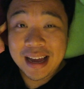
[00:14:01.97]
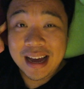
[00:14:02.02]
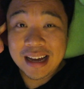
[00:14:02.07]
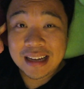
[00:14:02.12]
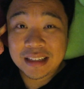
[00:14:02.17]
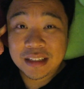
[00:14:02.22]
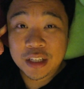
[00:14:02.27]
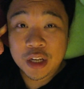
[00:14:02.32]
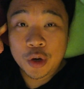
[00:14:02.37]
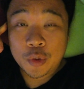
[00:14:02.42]

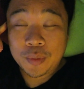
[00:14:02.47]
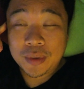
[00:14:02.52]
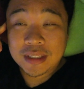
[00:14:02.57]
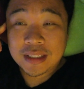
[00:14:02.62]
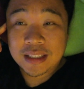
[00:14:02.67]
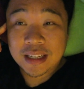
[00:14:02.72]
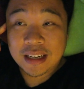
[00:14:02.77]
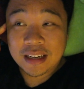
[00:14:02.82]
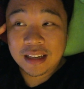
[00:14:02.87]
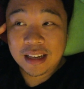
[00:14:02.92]
yeah, so we
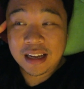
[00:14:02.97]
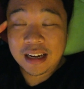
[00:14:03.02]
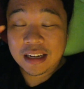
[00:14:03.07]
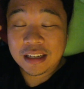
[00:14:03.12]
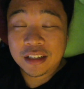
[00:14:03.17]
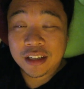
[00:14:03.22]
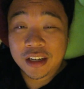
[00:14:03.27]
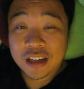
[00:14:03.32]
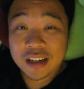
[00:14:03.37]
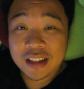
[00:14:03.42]
send like
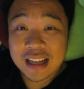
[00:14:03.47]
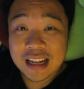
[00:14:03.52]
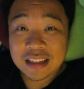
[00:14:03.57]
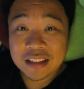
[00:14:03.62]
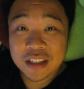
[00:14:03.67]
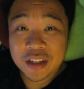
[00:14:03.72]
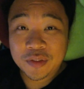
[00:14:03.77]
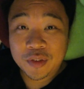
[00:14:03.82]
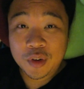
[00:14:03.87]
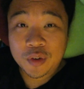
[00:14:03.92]
a ton of
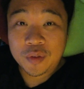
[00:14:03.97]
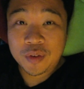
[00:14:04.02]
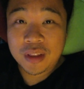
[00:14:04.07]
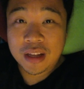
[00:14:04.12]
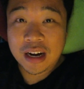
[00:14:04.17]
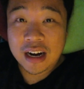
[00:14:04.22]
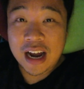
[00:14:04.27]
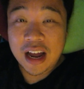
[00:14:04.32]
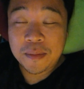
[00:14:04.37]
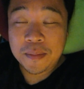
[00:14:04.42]
that stuff over
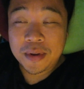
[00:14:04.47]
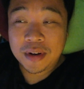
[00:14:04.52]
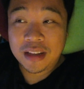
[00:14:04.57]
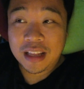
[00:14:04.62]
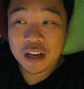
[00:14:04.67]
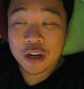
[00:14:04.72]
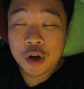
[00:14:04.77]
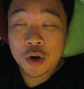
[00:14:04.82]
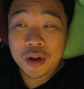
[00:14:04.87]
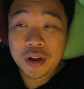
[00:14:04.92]
there. I've been
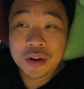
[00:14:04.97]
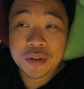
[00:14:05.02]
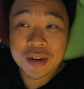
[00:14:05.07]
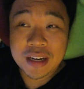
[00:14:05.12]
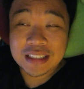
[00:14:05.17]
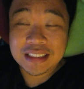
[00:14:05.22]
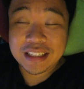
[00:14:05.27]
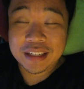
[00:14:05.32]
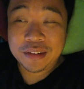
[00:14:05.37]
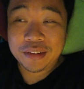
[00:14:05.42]
like going
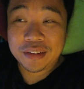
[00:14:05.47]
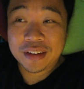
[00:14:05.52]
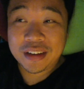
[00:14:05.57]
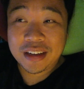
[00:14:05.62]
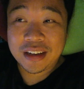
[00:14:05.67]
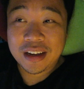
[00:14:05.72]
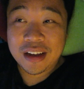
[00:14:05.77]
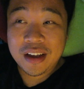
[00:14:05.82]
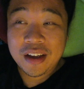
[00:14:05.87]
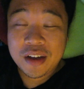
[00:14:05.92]
crazy
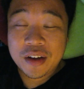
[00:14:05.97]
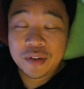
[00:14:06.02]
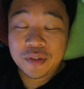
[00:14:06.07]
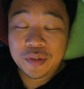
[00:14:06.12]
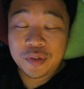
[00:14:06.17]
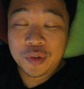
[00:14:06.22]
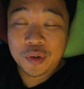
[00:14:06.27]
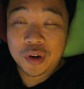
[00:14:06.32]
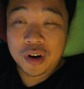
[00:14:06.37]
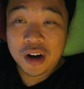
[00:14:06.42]
looking
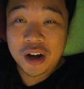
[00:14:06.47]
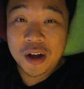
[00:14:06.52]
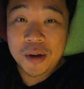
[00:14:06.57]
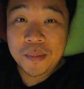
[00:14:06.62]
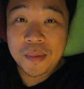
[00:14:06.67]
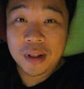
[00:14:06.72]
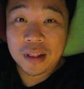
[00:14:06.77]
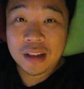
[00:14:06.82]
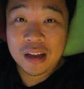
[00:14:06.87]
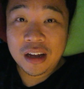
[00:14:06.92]
for
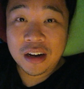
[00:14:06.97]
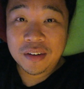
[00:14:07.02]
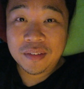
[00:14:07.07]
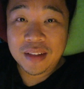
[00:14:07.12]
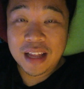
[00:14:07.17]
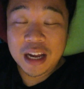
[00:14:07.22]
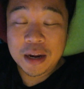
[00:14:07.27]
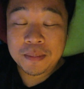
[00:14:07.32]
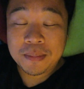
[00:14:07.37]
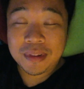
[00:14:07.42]
um, a lot of
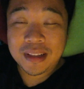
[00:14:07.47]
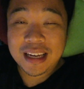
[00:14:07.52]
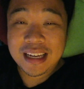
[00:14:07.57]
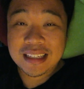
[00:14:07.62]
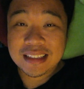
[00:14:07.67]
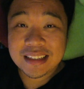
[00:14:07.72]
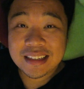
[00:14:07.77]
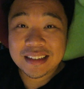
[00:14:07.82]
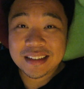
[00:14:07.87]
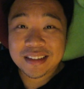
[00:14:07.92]
like
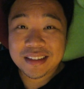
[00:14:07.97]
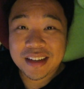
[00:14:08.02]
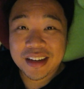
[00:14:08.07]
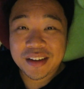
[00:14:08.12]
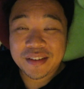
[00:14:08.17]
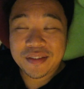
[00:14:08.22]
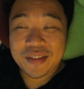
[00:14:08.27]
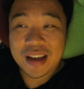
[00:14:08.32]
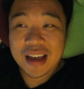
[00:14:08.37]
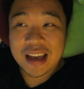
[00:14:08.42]
plates and
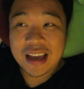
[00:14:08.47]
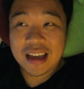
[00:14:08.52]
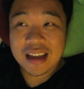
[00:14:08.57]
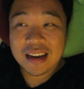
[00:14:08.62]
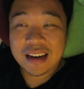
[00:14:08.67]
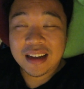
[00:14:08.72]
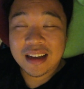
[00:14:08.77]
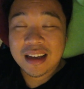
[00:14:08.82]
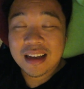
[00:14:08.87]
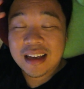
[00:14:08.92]
stuff,
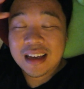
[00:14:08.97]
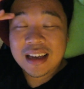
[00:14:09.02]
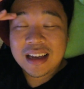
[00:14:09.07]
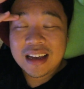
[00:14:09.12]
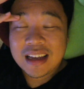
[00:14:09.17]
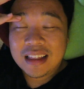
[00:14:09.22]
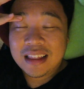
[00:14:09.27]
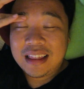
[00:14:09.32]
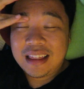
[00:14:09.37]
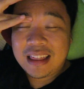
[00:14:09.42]
and
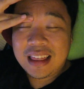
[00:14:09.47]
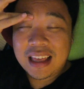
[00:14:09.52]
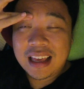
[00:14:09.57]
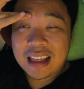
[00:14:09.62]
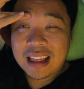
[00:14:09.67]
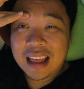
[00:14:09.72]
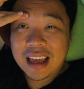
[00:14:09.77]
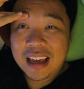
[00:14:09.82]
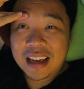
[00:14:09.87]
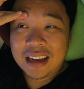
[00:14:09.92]
they
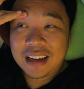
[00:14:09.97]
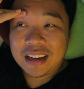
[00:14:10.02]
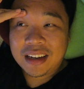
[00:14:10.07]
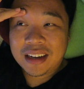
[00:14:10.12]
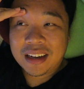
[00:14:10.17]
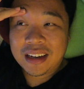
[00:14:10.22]
like.